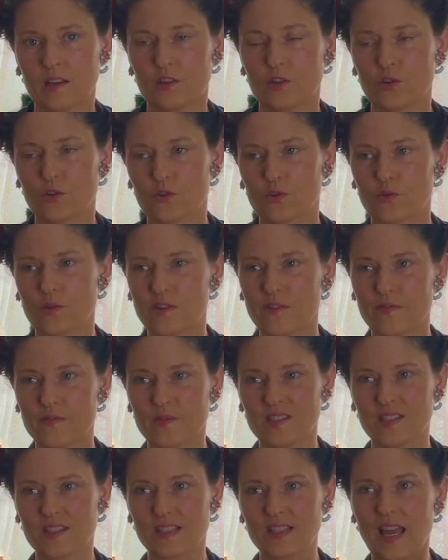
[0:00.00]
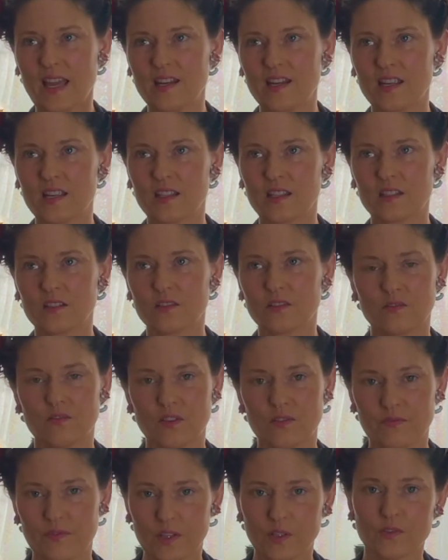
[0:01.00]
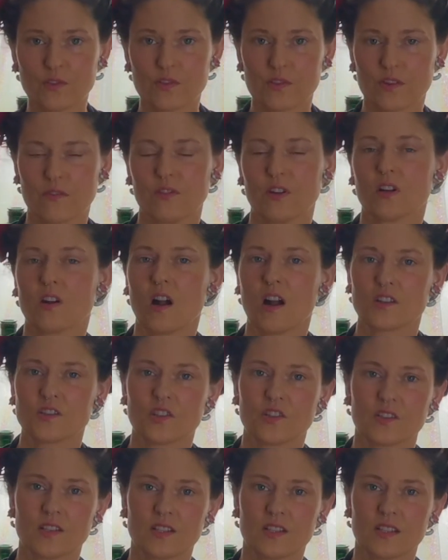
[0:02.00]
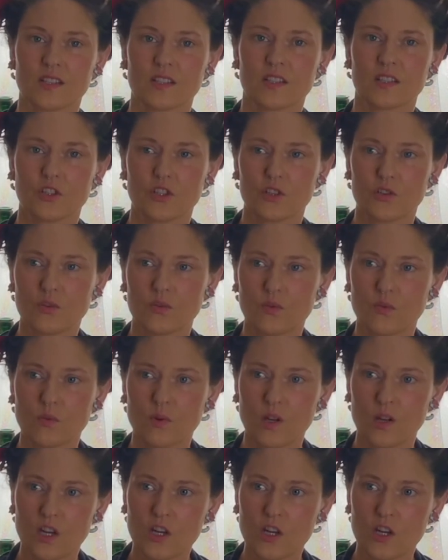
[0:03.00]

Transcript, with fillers: you're sort of setting the filters of your consciousness to